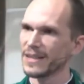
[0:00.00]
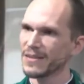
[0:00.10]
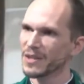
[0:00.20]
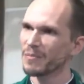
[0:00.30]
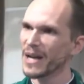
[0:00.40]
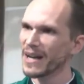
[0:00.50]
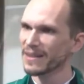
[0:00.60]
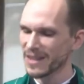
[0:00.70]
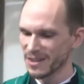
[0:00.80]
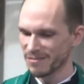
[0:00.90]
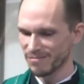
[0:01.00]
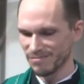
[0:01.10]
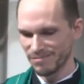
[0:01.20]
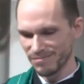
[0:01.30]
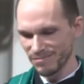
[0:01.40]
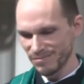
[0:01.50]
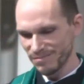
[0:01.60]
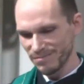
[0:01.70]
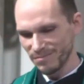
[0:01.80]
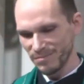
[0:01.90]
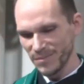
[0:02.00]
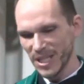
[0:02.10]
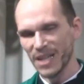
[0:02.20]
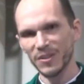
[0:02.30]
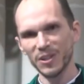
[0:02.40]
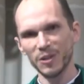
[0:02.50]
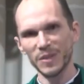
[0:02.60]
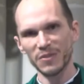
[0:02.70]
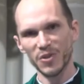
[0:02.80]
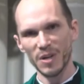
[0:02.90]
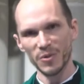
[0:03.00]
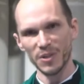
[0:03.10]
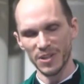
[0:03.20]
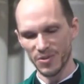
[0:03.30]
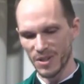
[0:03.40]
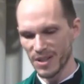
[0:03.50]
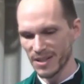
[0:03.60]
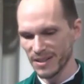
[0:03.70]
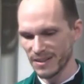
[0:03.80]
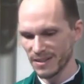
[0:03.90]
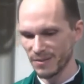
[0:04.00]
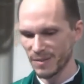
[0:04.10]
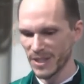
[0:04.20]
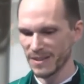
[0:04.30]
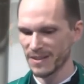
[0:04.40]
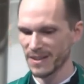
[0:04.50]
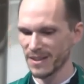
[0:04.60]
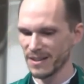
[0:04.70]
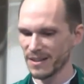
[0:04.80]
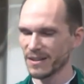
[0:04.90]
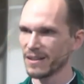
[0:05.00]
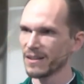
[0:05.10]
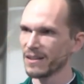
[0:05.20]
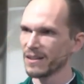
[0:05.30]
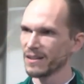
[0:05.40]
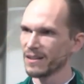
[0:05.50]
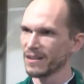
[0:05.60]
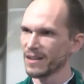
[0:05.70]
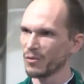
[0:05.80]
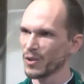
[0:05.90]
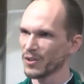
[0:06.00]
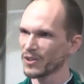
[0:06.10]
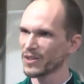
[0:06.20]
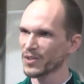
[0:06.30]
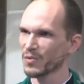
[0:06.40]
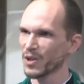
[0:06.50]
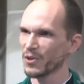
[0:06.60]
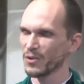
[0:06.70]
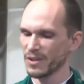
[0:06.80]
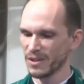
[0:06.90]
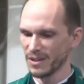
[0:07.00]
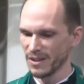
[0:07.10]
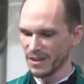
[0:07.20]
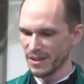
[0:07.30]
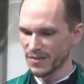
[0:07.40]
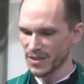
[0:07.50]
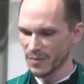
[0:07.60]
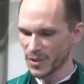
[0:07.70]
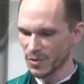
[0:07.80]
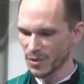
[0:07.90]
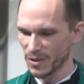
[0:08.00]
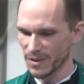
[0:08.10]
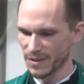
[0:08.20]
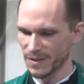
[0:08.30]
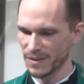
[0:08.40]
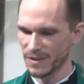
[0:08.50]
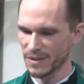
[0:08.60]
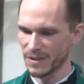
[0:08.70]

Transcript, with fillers: Even a path that may have a little bit of troubled history on it, we might say. A wilderness road of some sorts.